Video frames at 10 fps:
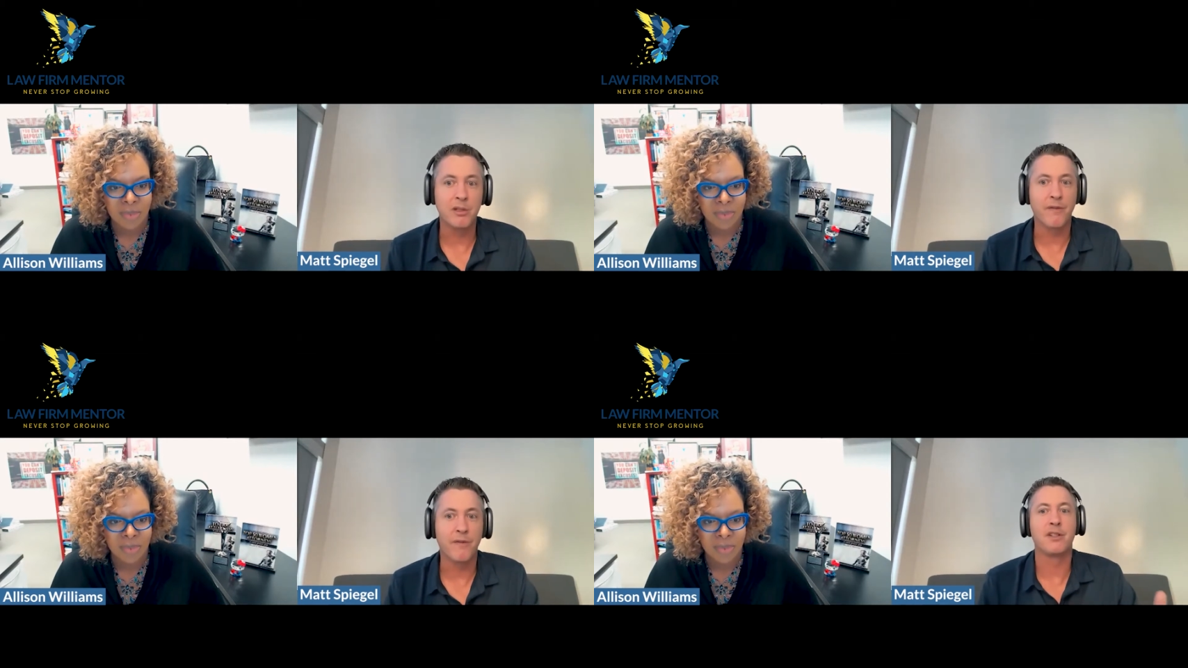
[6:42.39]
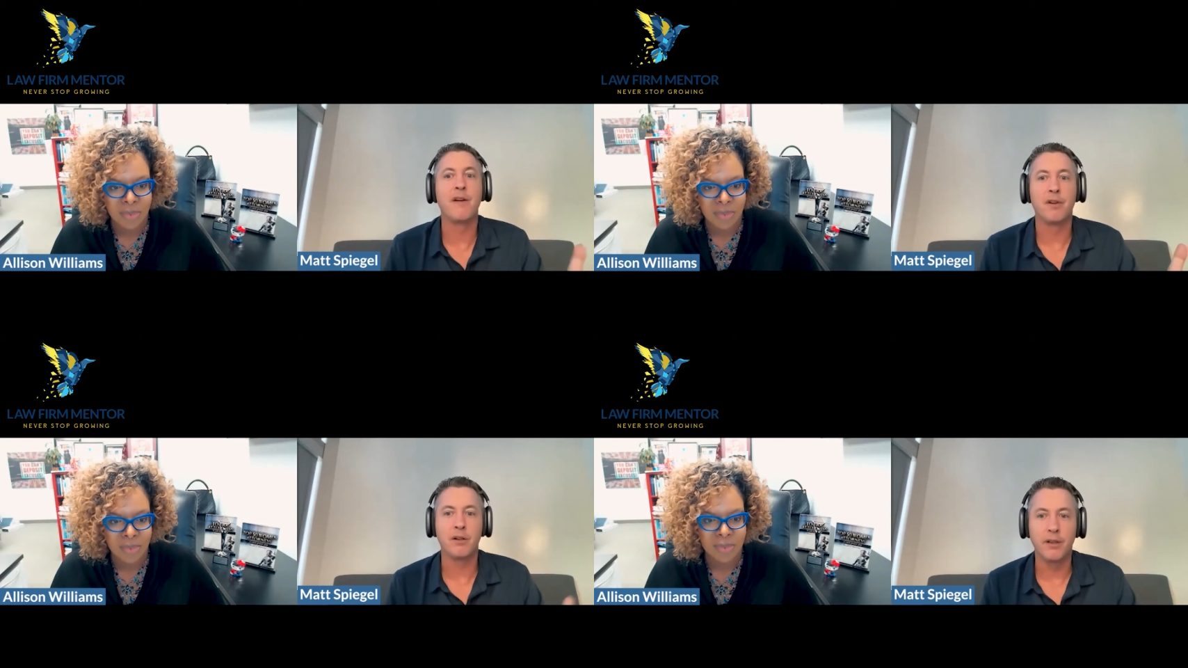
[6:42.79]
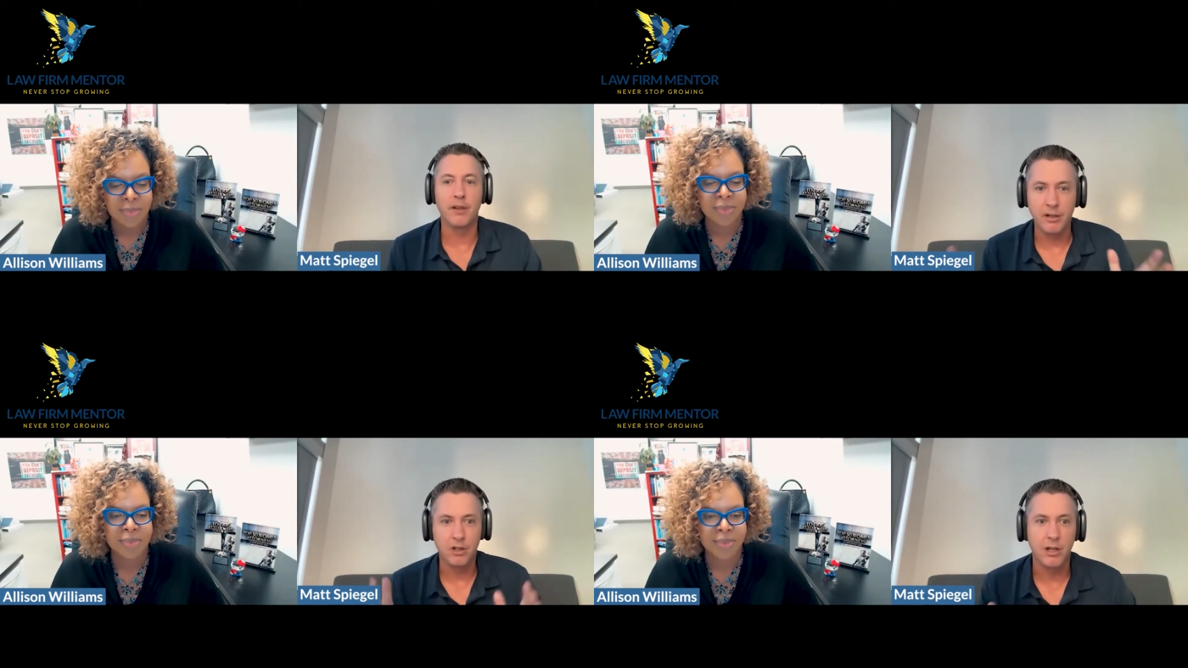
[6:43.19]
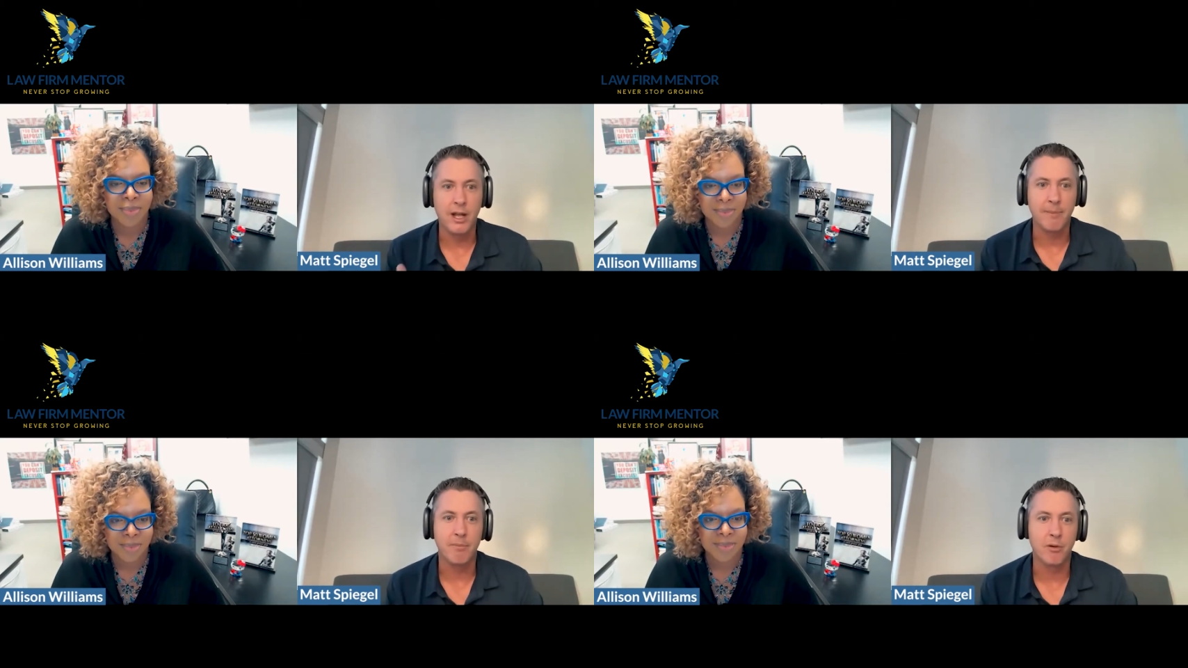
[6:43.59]
Speaker 1: It was the first ever like
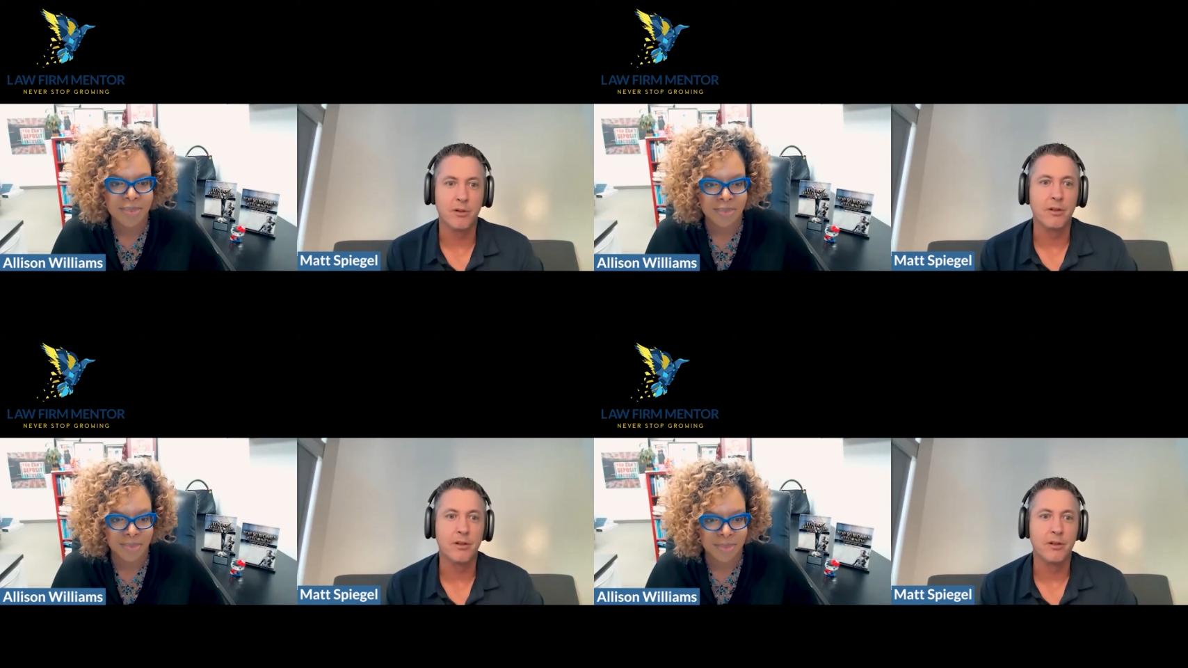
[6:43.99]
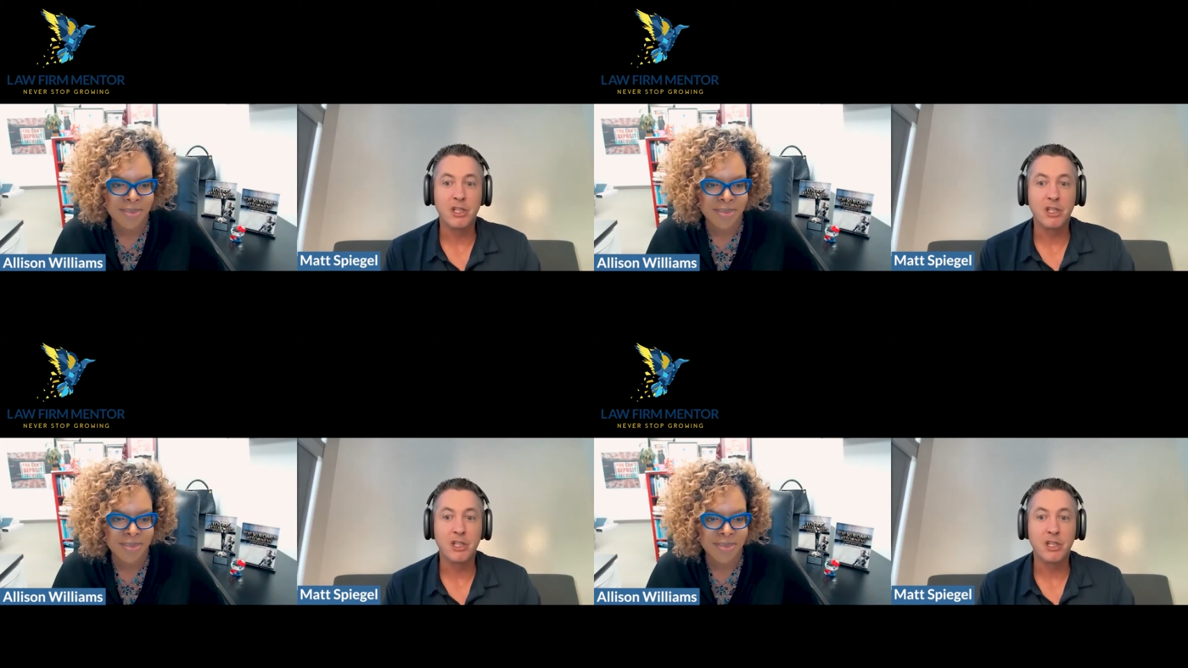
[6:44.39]
client portal,